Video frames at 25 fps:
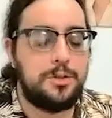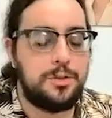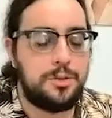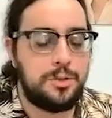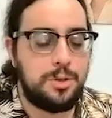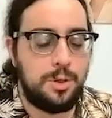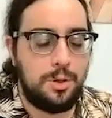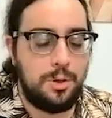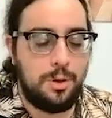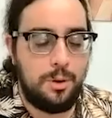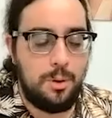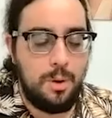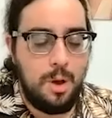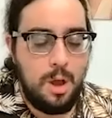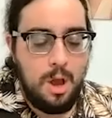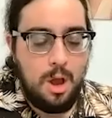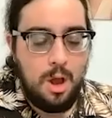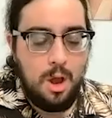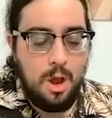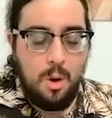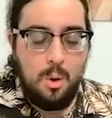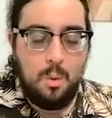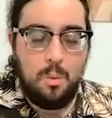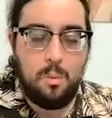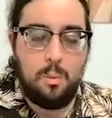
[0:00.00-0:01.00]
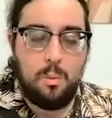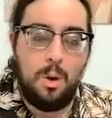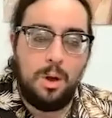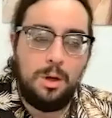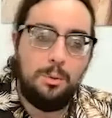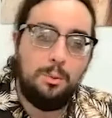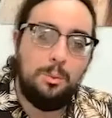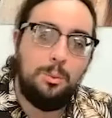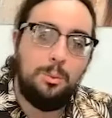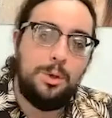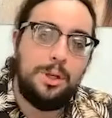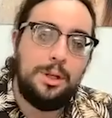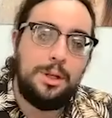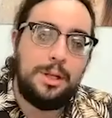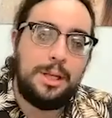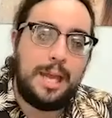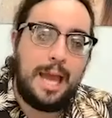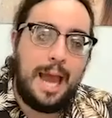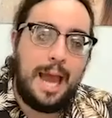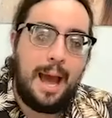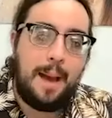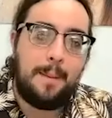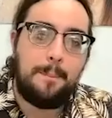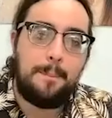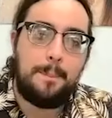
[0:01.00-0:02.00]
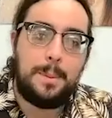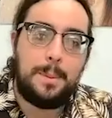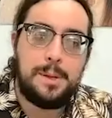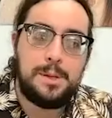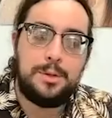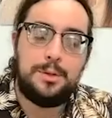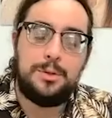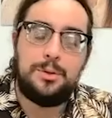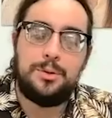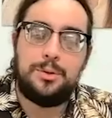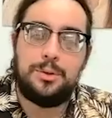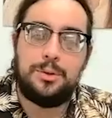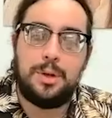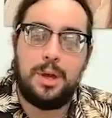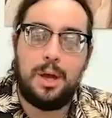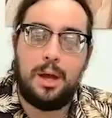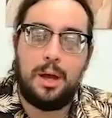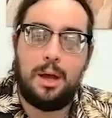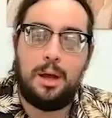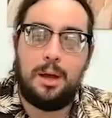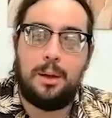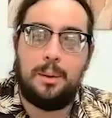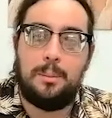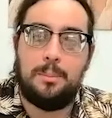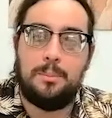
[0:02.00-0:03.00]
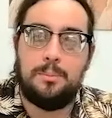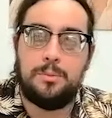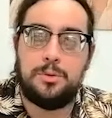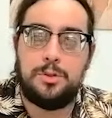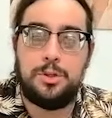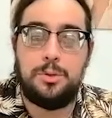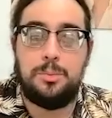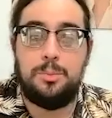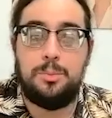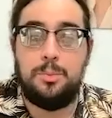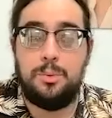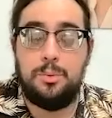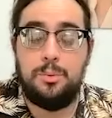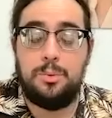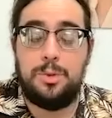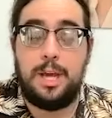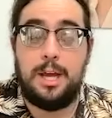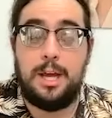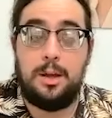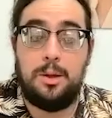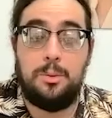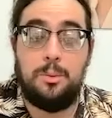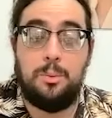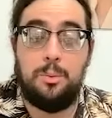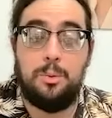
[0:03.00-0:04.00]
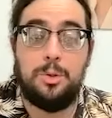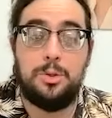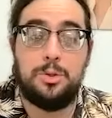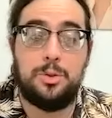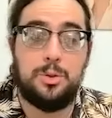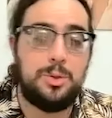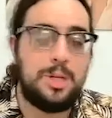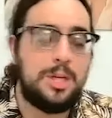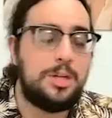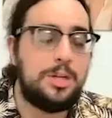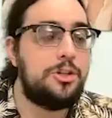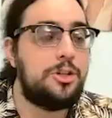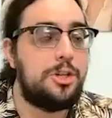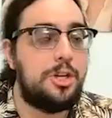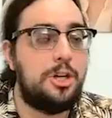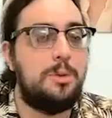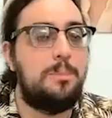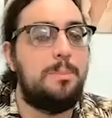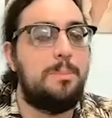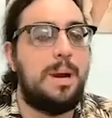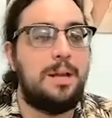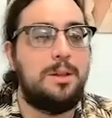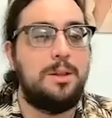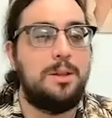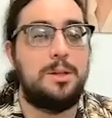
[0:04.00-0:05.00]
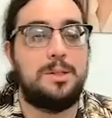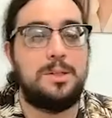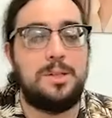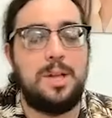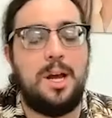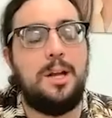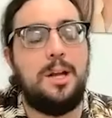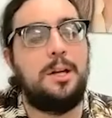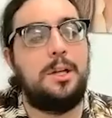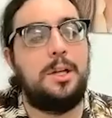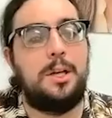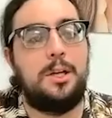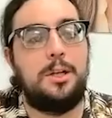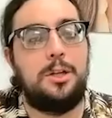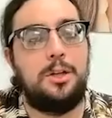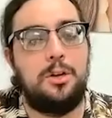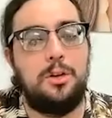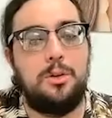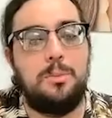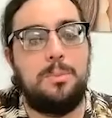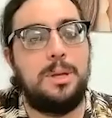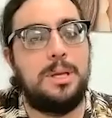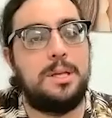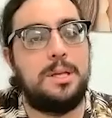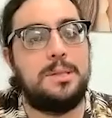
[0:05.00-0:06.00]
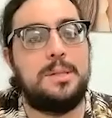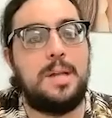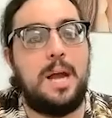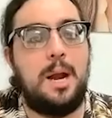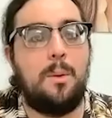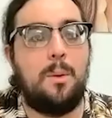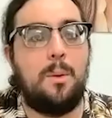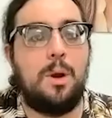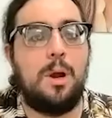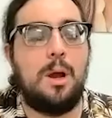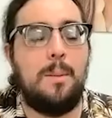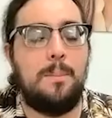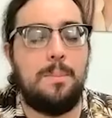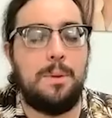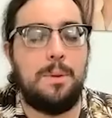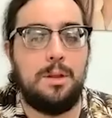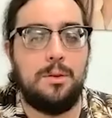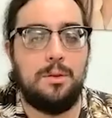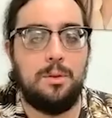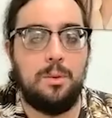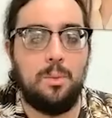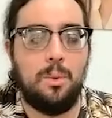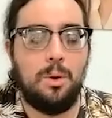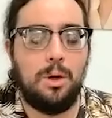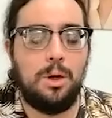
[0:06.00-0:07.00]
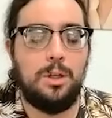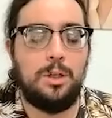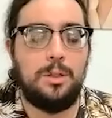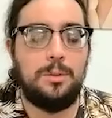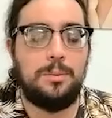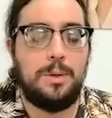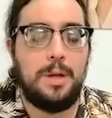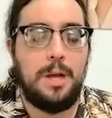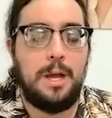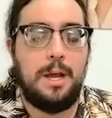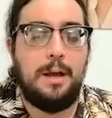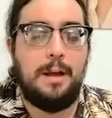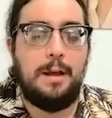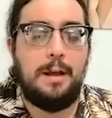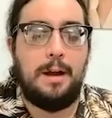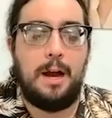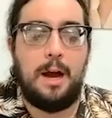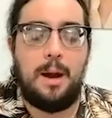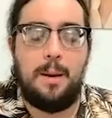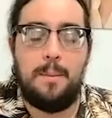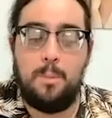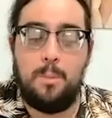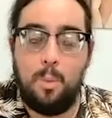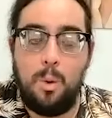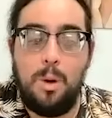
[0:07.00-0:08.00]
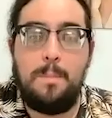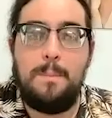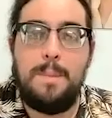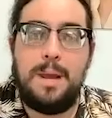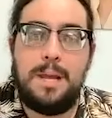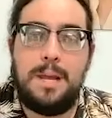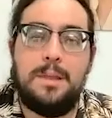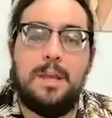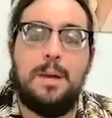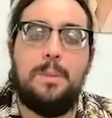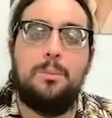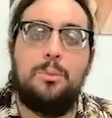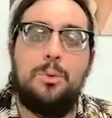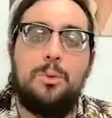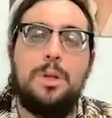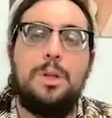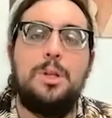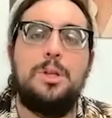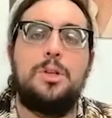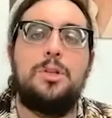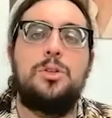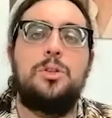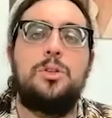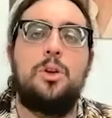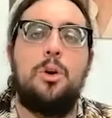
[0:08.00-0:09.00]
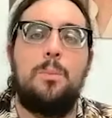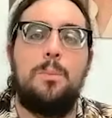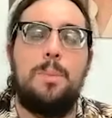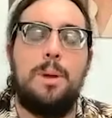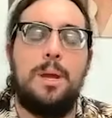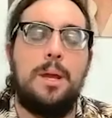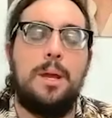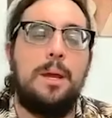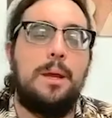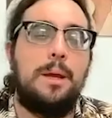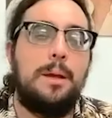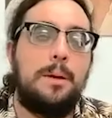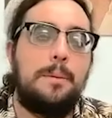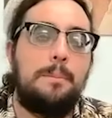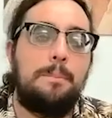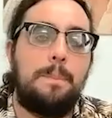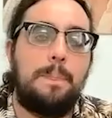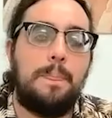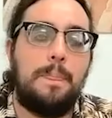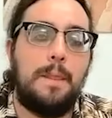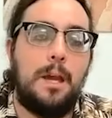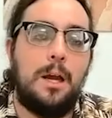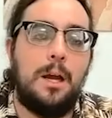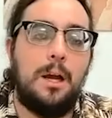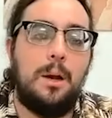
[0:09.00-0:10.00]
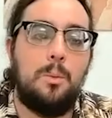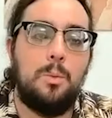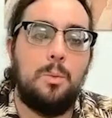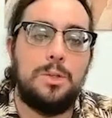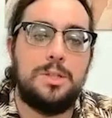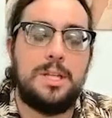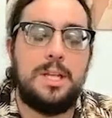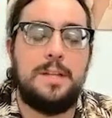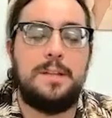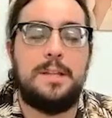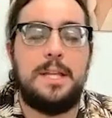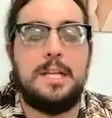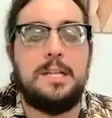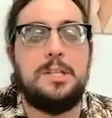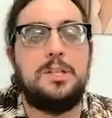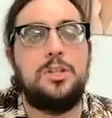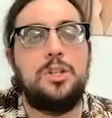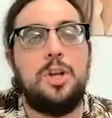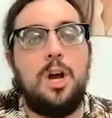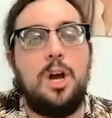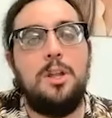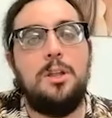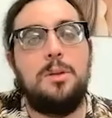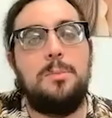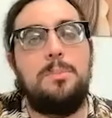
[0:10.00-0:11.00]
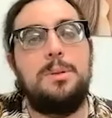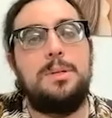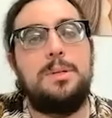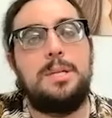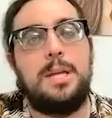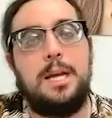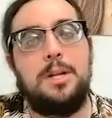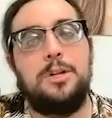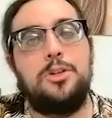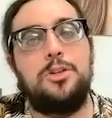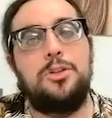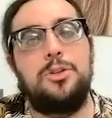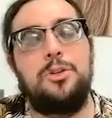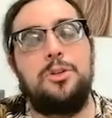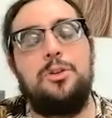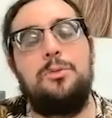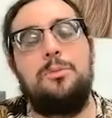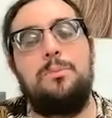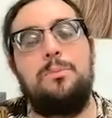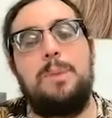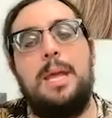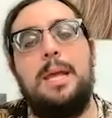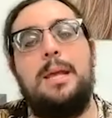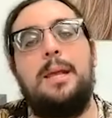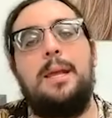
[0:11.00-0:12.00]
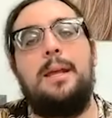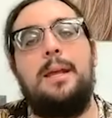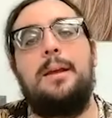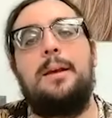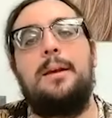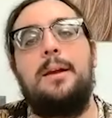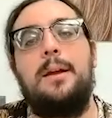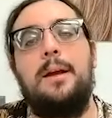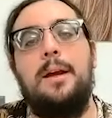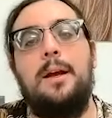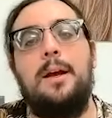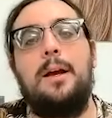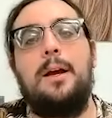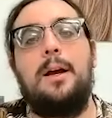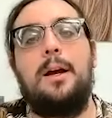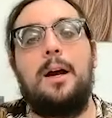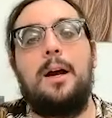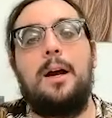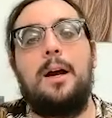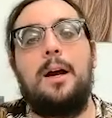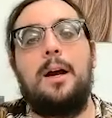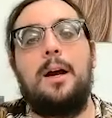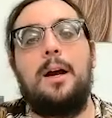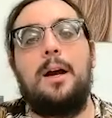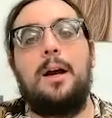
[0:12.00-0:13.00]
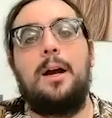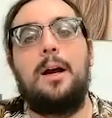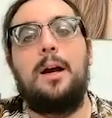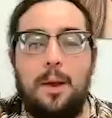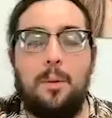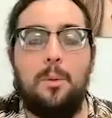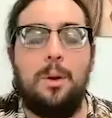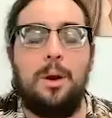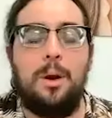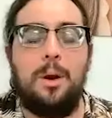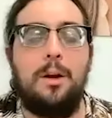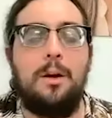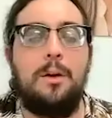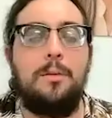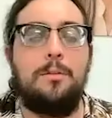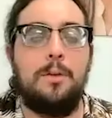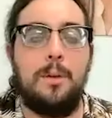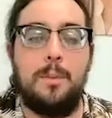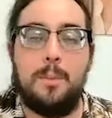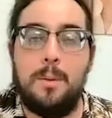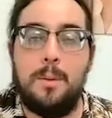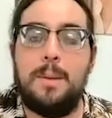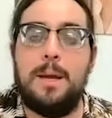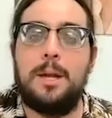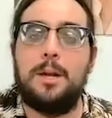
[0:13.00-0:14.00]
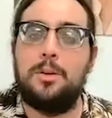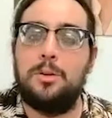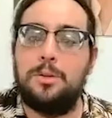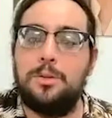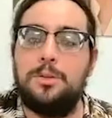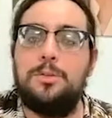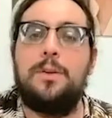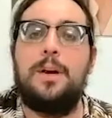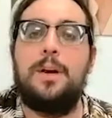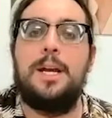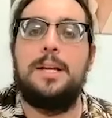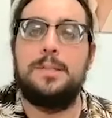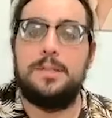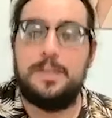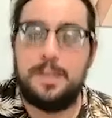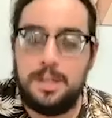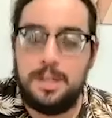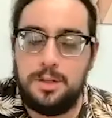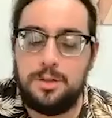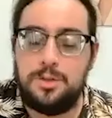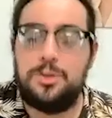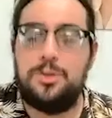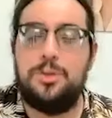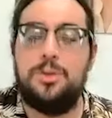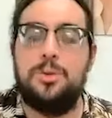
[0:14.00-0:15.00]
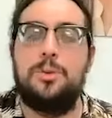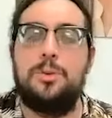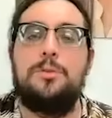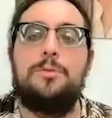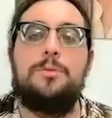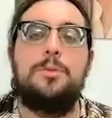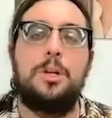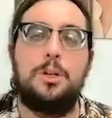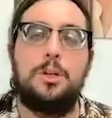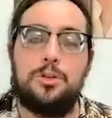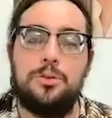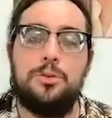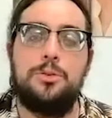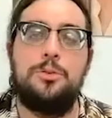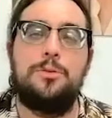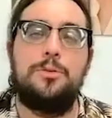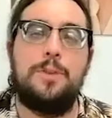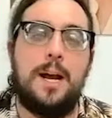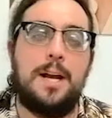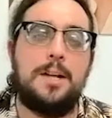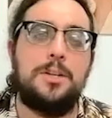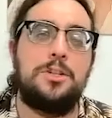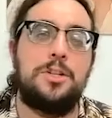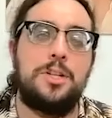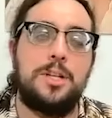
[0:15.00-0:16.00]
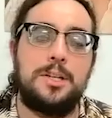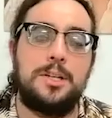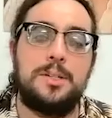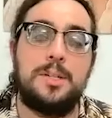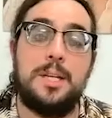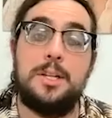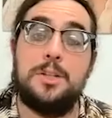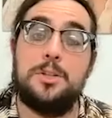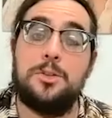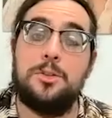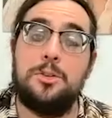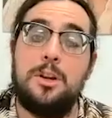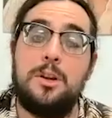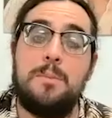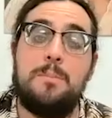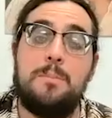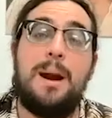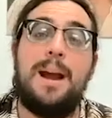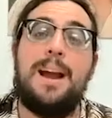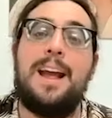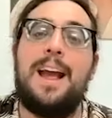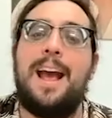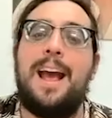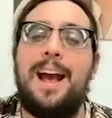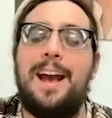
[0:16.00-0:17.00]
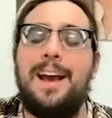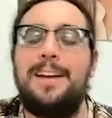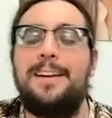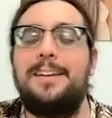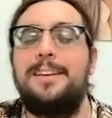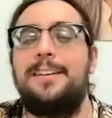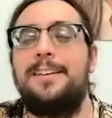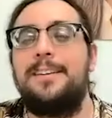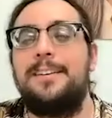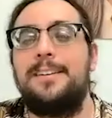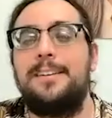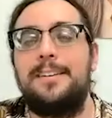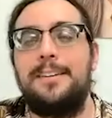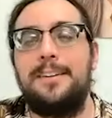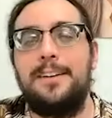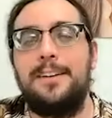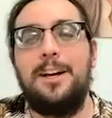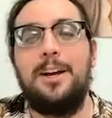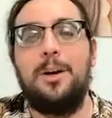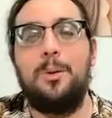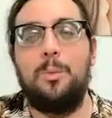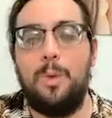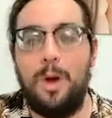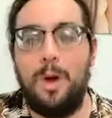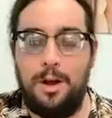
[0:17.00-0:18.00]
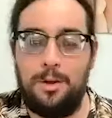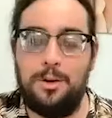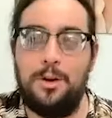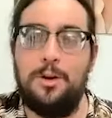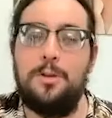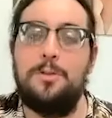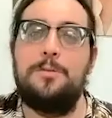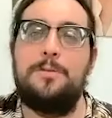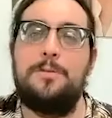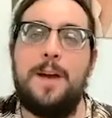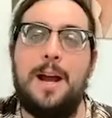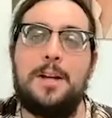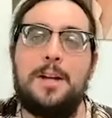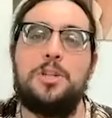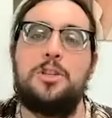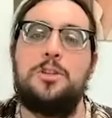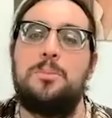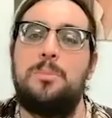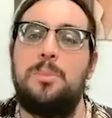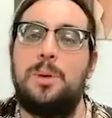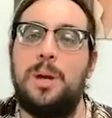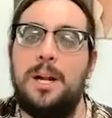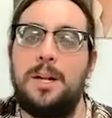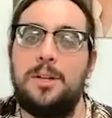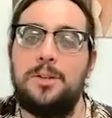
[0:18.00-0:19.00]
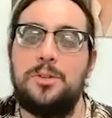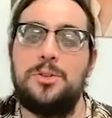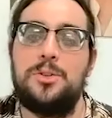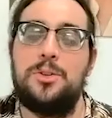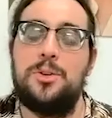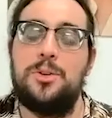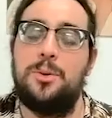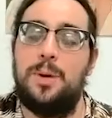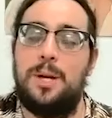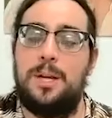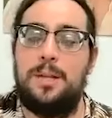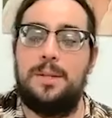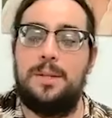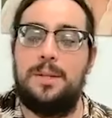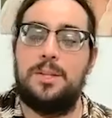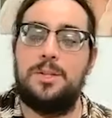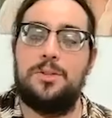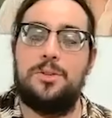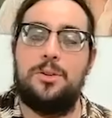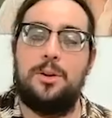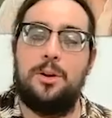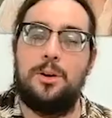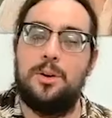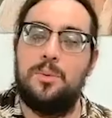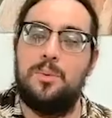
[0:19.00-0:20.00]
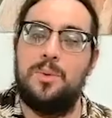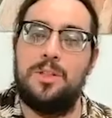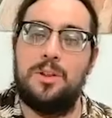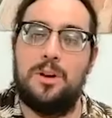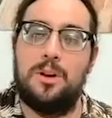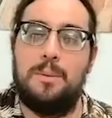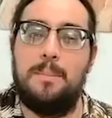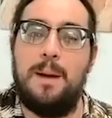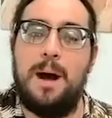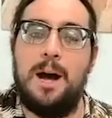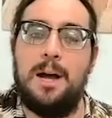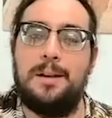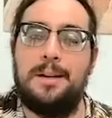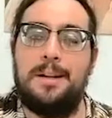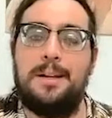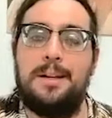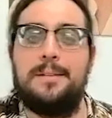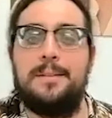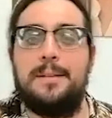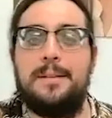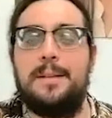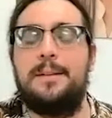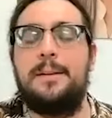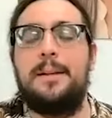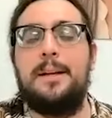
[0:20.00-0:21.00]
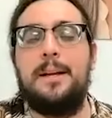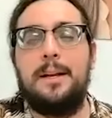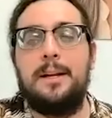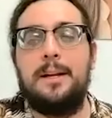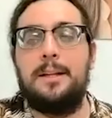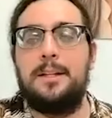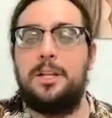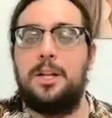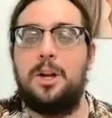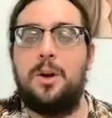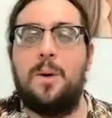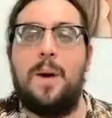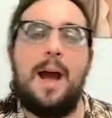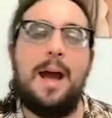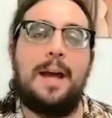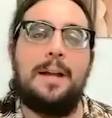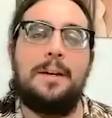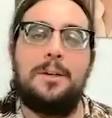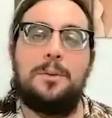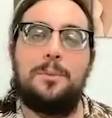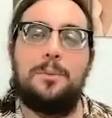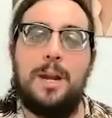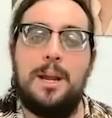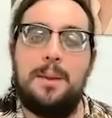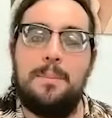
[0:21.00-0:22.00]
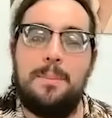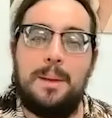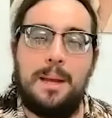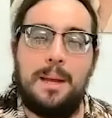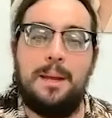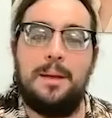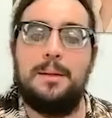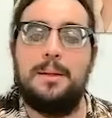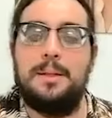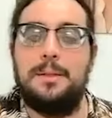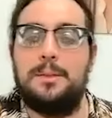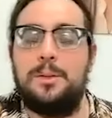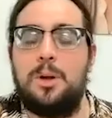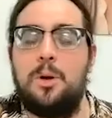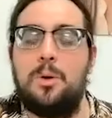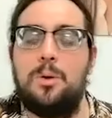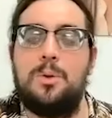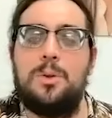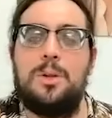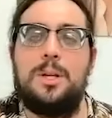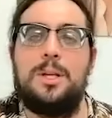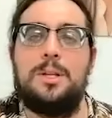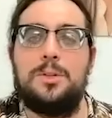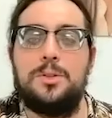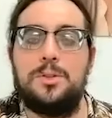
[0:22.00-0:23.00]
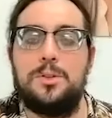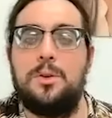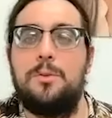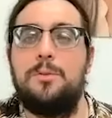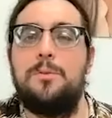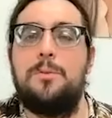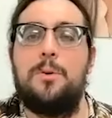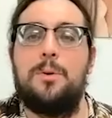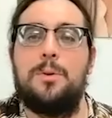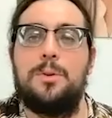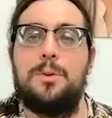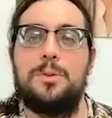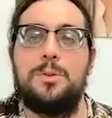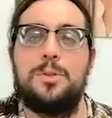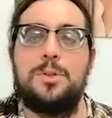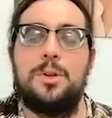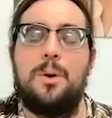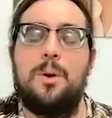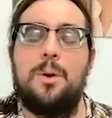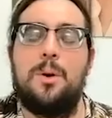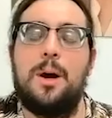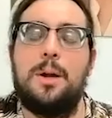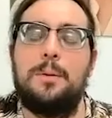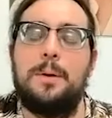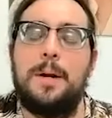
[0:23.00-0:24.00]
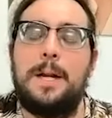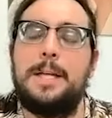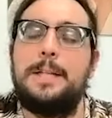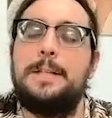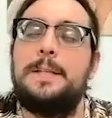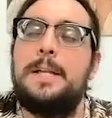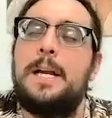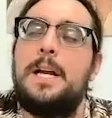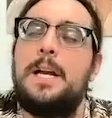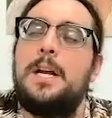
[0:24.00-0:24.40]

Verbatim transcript: So what really happened um, to that, which was engineered by Luxottica, you know, the biggest eyewear company in the world, Um, what made them really so big uh, was that they saw the potential of making uh, eyewear from a medical device into a, a true fashion accessory by adding well-known fashion brands to it. And they started with Armani and then, you know, added Ray-Ban and Oakley and so forth and so on, right?